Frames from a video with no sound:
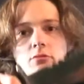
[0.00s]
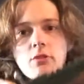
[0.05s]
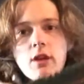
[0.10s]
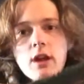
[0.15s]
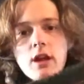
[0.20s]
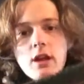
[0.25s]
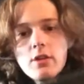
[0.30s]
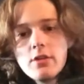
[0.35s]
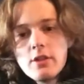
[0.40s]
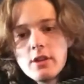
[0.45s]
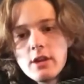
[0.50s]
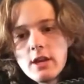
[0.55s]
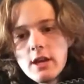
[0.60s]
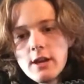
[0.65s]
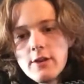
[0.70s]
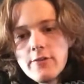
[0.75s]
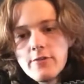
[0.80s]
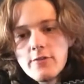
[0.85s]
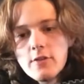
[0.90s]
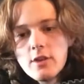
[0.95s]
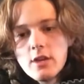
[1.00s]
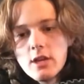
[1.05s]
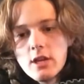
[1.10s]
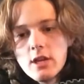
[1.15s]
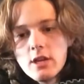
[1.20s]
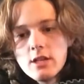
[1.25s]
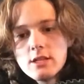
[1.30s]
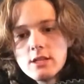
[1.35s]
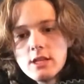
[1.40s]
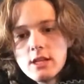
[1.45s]
right on the knife.
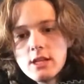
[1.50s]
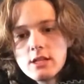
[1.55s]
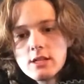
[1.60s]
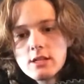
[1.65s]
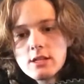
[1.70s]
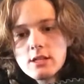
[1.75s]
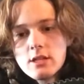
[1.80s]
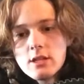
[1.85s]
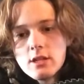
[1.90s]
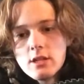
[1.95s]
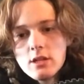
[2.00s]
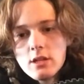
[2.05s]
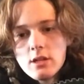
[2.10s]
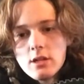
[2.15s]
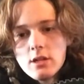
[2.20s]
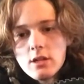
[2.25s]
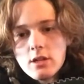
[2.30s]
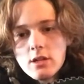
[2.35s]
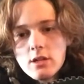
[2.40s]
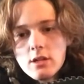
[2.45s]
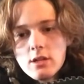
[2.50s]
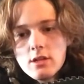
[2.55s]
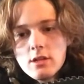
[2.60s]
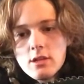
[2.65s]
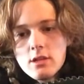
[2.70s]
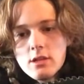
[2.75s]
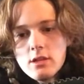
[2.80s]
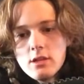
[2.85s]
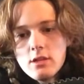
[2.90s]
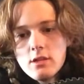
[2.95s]
It says
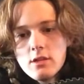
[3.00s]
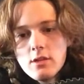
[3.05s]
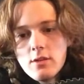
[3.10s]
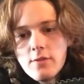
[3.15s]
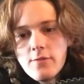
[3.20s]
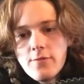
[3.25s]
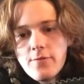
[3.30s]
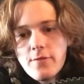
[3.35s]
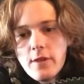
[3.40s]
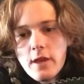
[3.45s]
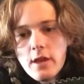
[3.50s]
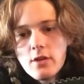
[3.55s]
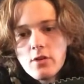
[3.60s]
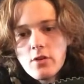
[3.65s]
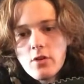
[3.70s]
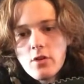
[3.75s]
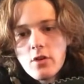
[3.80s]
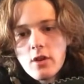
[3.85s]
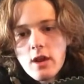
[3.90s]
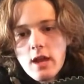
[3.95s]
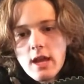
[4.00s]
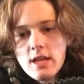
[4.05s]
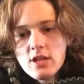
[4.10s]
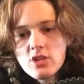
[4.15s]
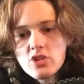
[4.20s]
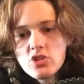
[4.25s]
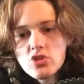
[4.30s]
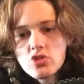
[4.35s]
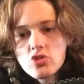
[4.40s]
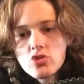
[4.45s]
Defender
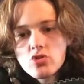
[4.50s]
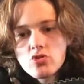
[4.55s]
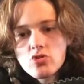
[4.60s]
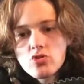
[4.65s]
Extreme.